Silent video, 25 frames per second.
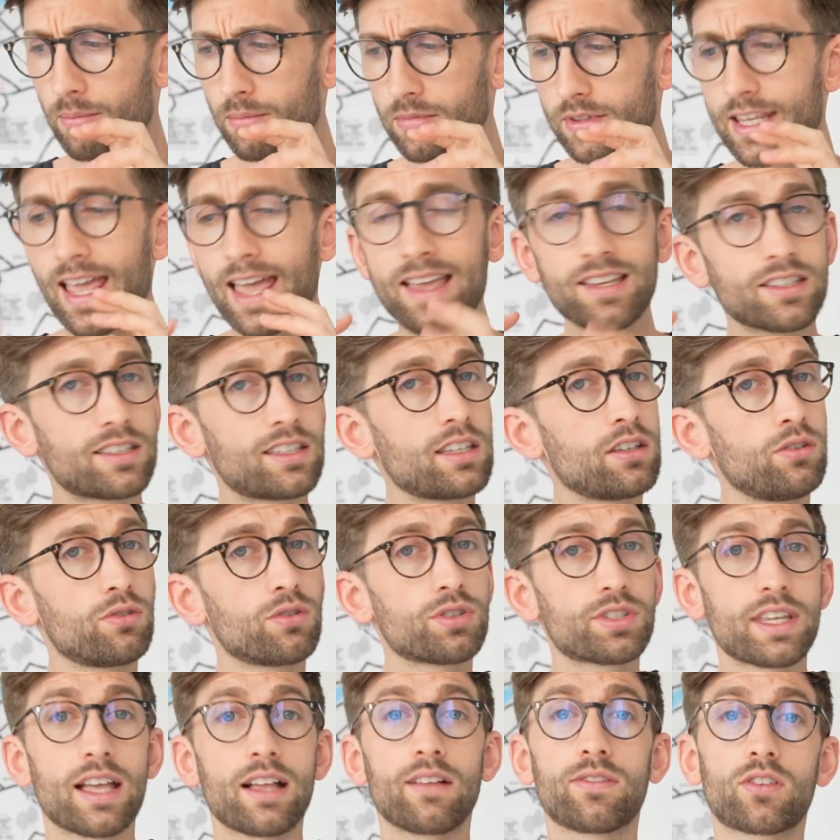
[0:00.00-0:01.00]
testing
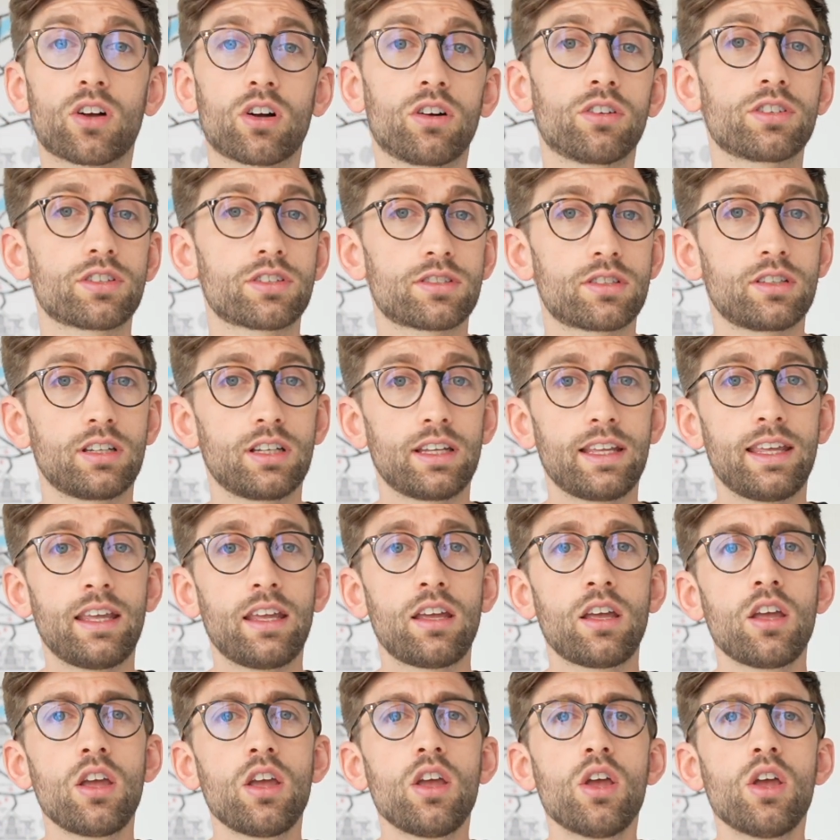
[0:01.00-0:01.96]
yourself constantly.